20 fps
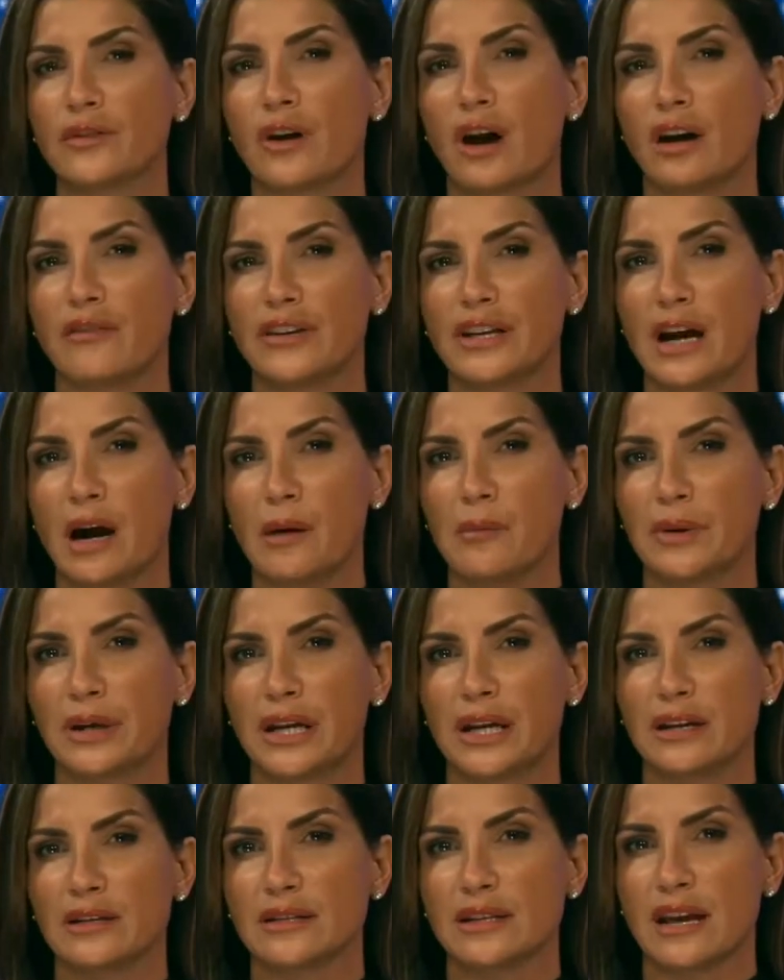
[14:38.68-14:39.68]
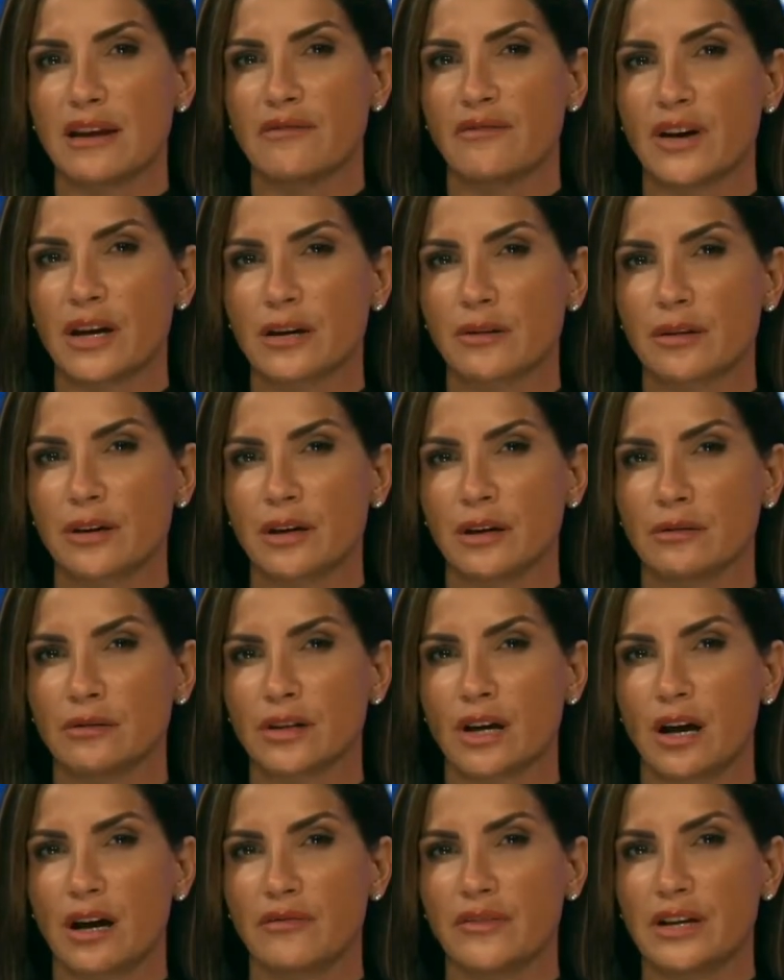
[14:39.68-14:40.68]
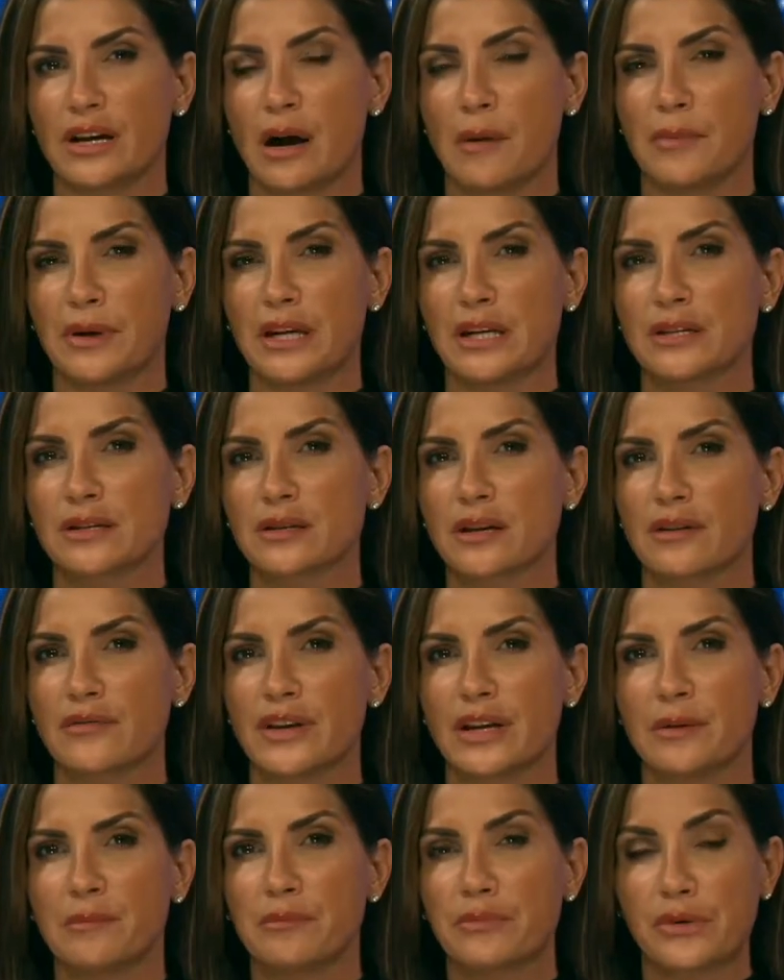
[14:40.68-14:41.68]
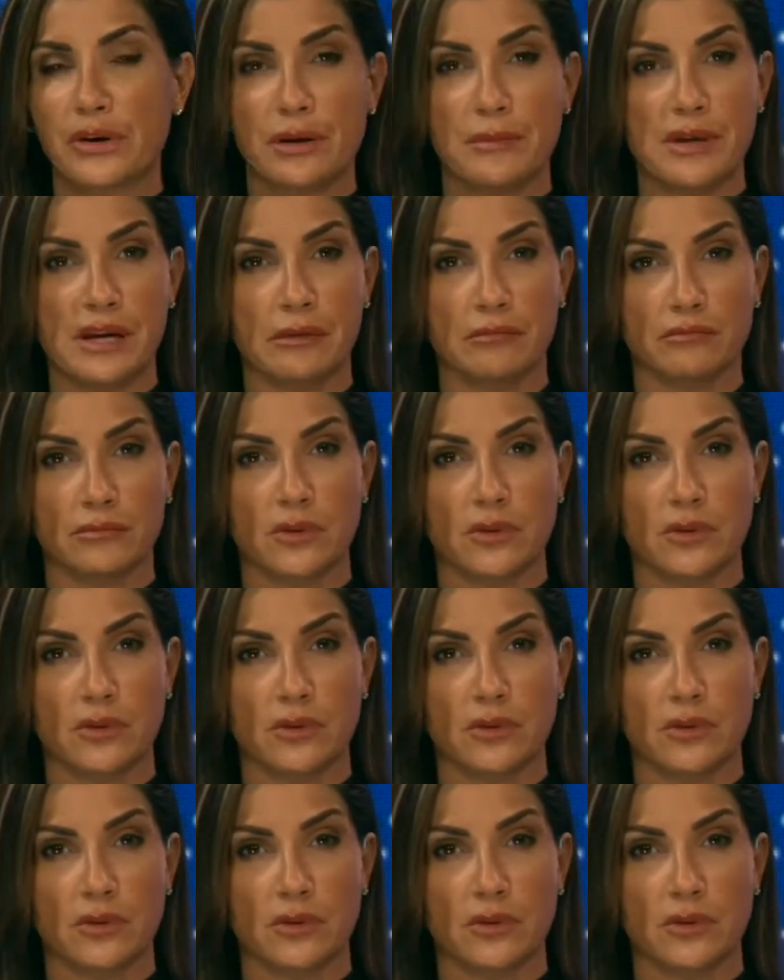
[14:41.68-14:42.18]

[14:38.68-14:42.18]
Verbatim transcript: Coffee Company is a veteran owned coffee company serving premium